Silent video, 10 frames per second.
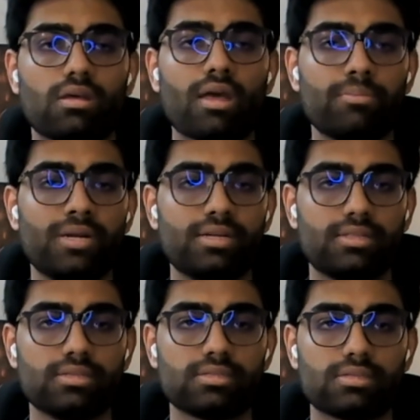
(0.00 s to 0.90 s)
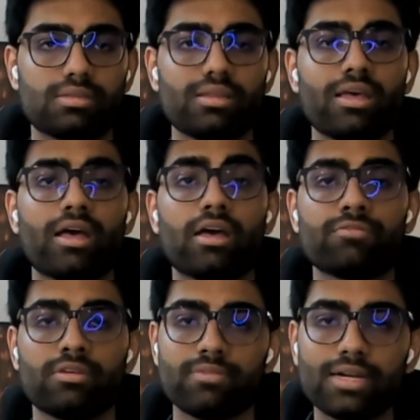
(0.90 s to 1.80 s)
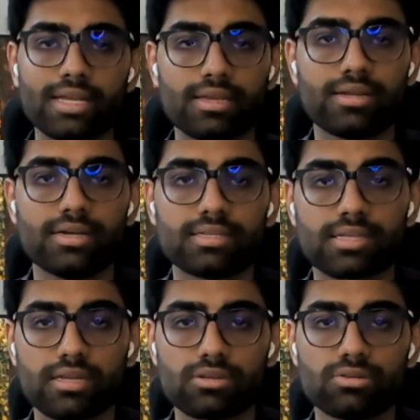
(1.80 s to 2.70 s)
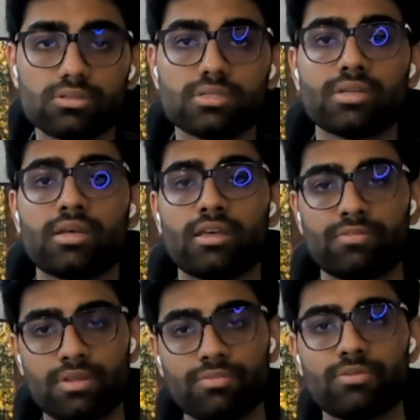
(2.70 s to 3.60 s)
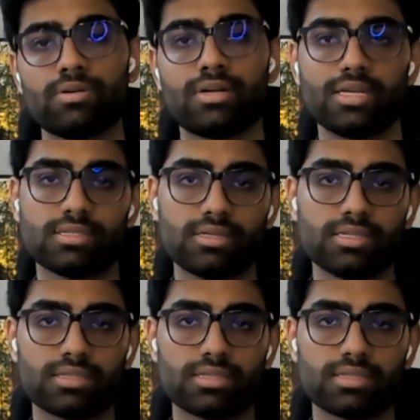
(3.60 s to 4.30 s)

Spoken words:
I built this. I've never taken a design course, I've never worked as a